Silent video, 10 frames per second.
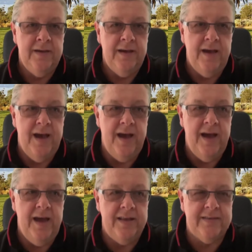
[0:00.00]

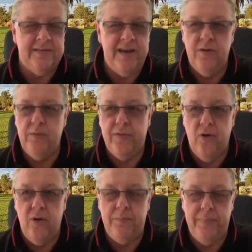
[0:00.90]
It's a terrible
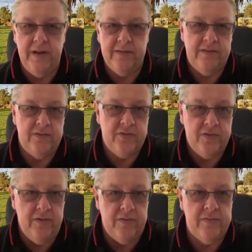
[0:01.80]
thought, but it's the
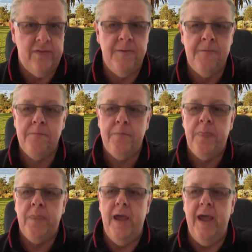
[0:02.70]
truth.
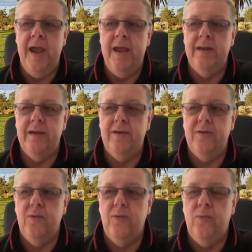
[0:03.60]
And
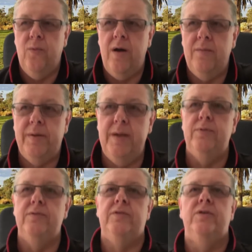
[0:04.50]
what
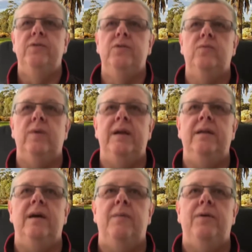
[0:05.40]
people do
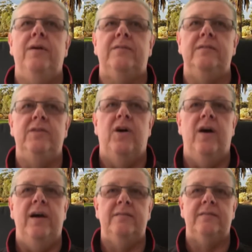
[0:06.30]
when a person
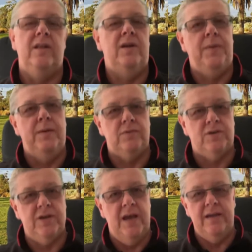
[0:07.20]
dies, a lot of people
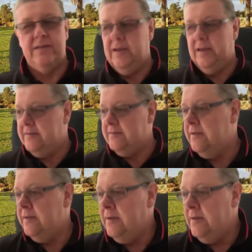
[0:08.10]
share things.
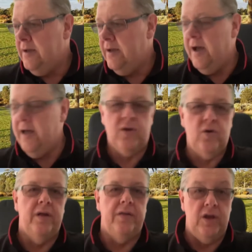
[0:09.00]
They
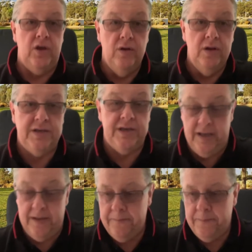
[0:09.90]
call it the
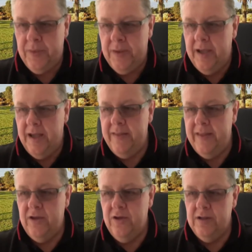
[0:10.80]
eulogy. And in
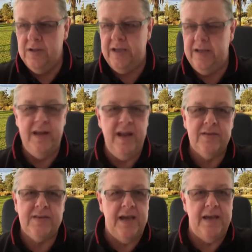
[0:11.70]
that eulogy, they
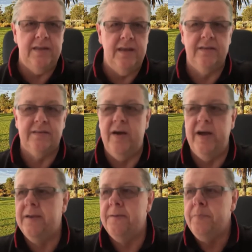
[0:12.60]
never say things
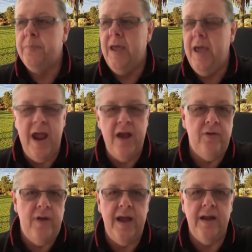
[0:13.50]
like, Andrew
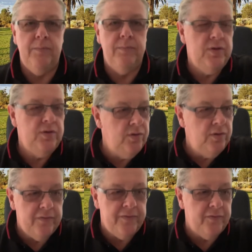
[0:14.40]
had a beautiful